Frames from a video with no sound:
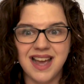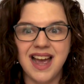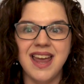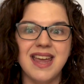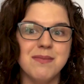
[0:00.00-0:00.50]

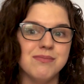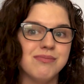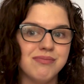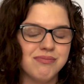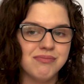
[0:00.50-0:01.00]
I
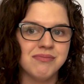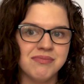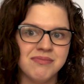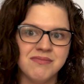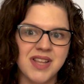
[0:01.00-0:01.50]

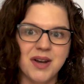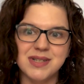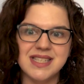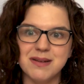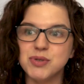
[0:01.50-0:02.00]

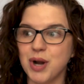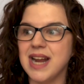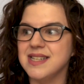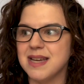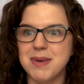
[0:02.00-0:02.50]
always say I'm
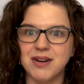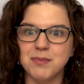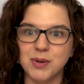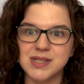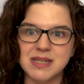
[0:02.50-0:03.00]
trying to get better
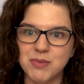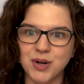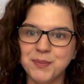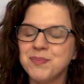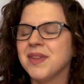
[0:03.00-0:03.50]
at posting
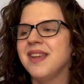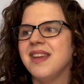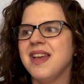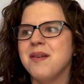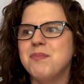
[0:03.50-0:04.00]
more,
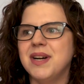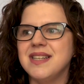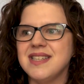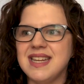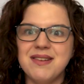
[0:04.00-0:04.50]

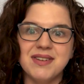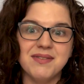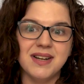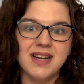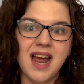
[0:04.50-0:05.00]
but even
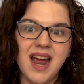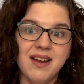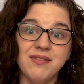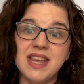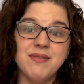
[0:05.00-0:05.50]
if I'm
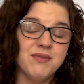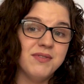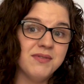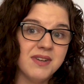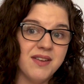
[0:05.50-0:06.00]

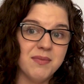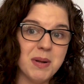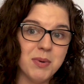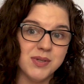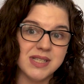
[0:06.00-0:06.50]

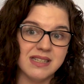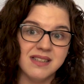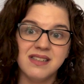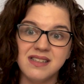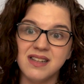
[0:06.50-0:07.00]
not
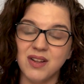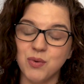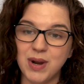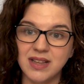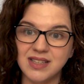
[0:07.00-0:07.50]
posting
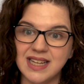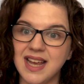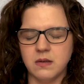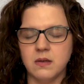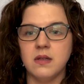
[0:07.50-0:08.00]
regularly,
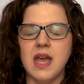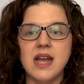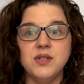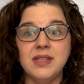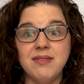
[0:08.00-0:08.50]
I
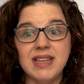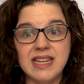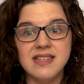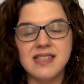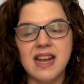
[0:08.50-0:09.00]
do leave
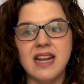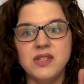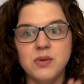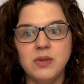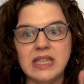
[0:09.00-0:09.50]
links, and I
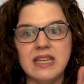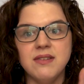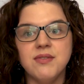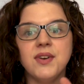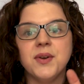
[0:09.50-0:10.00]
do
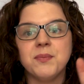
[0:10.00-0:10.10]
leave